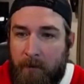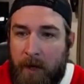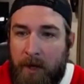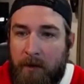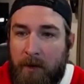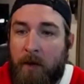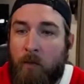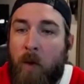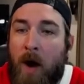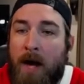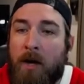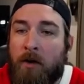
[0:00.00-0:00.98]
right?
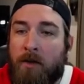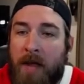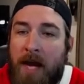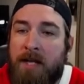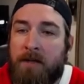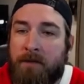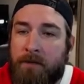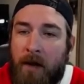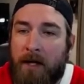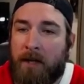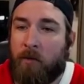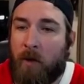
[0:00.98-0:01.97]
Limiting like, why us. are they
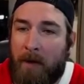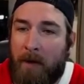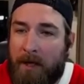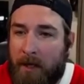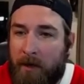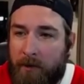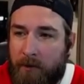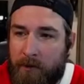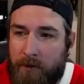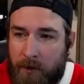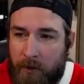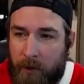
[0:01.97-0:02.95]
defining what my character
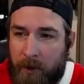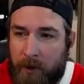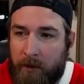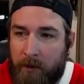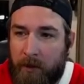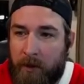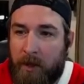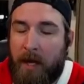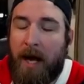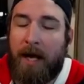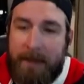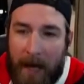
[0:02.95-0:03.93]
is doing?
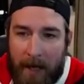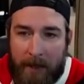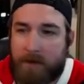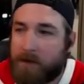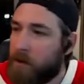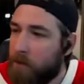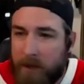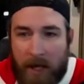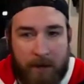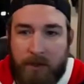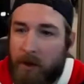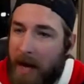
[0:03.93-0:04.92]
I got it.
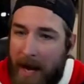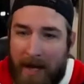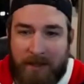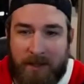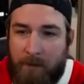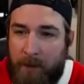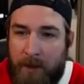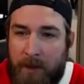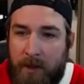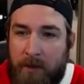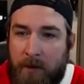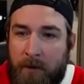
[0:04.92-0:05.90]
Sometimes there has to
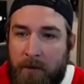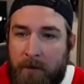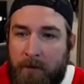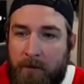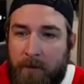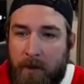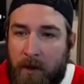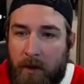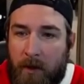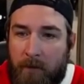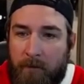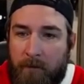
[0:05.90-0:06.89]
be, yeah.
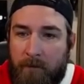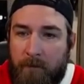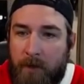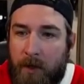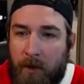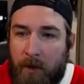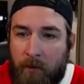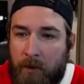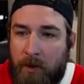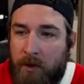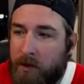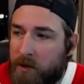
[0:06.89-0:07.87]
Um, you know,
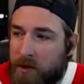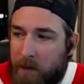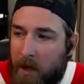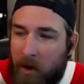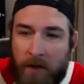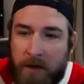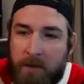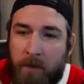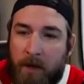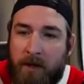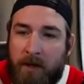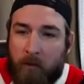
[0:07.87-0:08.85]
you spend all this
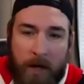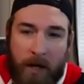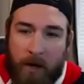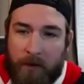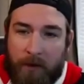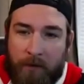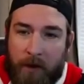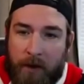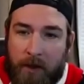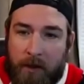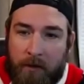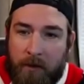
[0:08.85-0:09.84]
money to rent out the
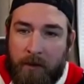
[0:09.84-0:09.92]
fucking